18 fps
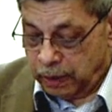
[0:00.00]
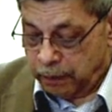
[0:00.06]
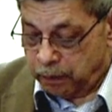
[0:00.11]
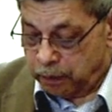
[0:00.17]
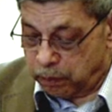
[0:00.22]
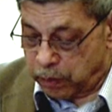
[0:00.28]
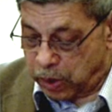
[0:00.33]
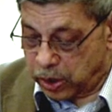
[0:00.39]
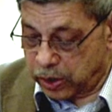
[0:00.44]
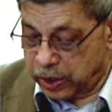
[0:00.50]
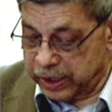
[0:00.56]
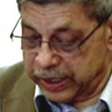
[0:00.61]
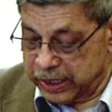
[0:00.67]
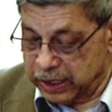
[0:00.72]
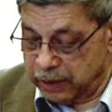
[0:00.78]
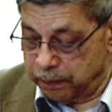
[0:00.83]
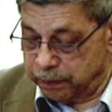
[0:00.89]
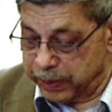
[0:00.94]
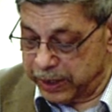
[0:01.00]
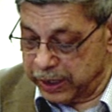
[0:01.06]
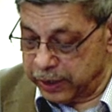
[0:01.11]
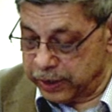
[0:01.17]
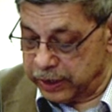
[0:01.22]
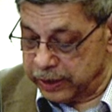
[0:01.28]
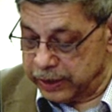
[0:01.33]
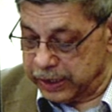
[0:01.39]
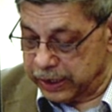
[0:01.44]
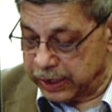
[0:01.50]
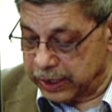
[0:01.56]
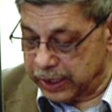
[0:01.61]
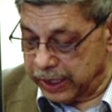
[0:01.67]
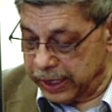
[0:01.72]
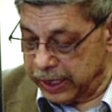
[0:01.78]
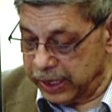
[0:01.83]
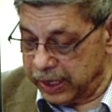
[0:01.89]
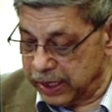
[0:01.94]
moral and imperial
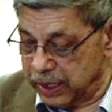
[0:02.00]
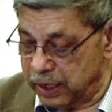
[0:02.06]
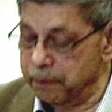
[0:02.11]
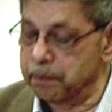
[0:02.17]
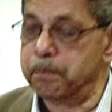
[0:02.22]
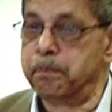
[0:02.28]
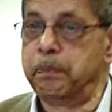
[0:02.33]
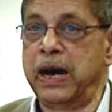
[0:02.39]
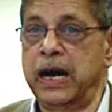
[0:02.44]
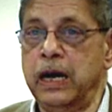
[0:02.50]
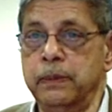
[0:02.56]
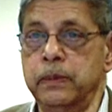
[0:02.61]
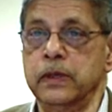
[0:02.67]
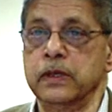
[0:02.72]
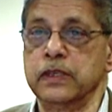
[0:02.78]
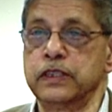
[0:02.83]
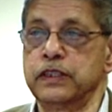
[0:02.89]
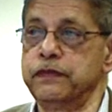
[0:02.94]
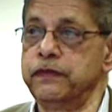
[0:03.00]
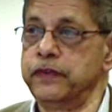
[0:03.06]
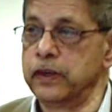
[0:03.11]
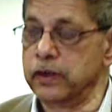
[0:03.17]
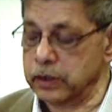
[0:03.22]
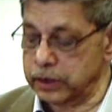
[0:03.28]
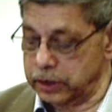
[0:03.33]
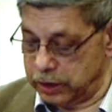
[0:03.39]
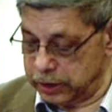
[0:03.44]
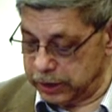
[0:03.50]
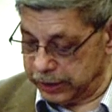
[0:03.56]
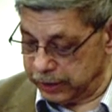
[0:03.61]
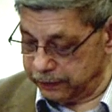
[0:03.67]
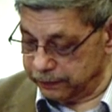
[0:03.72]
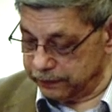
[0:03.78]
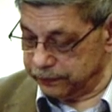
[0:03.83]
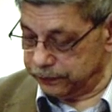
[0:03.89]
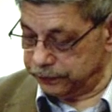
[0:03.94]
decay, and barbarous ferocity.